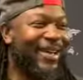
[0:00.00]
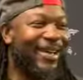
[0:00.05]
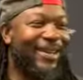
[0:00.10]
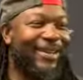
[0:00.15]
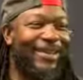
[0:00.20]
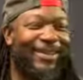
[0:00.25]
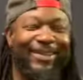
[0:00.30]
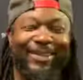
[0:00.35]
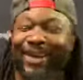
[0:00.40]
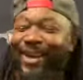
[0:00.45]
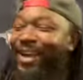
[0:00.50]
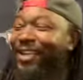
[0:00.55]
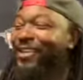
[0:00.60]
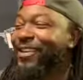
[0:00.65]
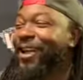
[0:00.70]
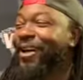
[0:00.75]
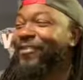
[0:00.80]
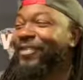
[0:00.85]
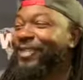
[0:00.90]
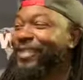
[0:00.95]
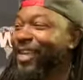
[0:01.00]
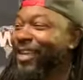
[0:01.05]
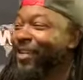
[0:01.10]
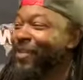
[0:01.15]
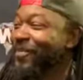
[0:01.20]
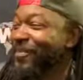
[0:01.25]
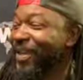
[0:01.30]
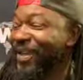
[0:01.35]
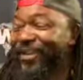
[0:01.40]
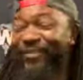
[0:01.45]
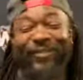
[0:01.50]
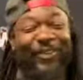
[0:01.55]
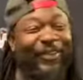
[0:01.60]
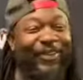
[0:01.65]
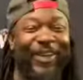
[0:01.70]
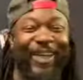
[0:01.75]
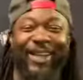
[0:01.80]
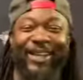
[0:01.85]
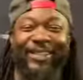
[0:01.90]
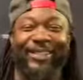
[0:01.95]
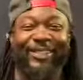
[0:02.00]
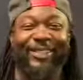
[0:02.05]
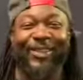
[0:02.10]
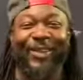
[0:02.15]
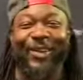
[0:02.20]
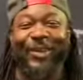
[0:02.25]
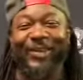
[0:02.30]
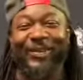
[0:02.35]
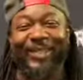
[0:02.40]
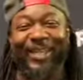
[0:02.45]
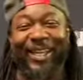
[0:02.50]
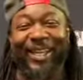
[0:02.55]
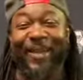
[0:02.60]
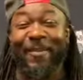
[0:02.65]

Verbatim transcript: You know, I never take a man for granted, you know what I'm saying?